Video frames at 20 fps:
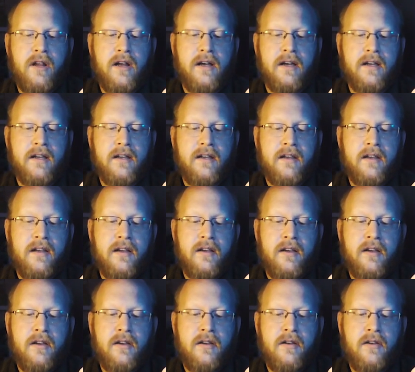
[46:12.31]
Flying.
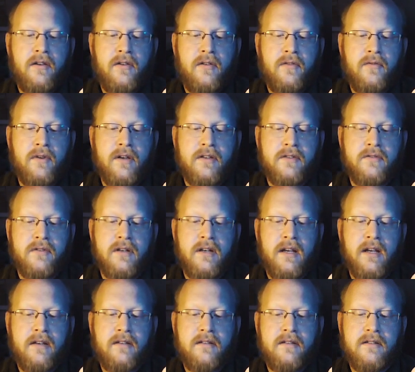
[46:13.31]

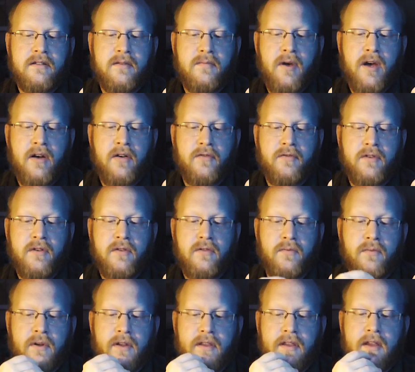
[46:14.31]
Vestrin enters the
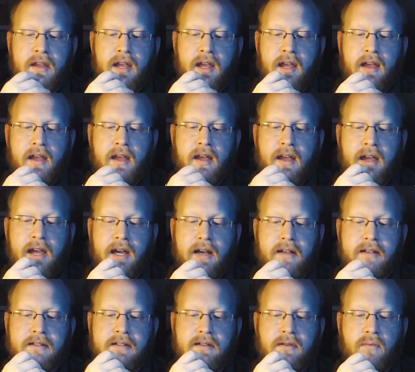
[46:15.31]
battlefield with
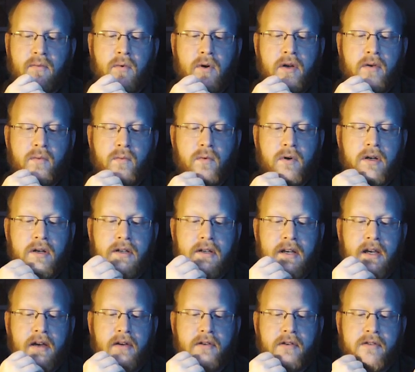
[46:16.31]

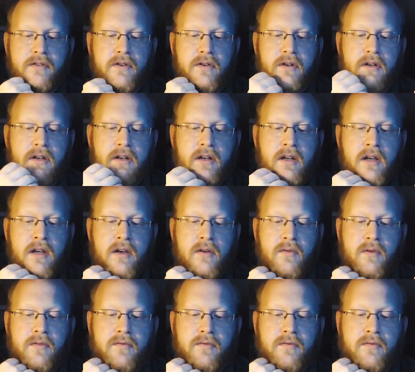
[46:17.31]
X11 counters on it.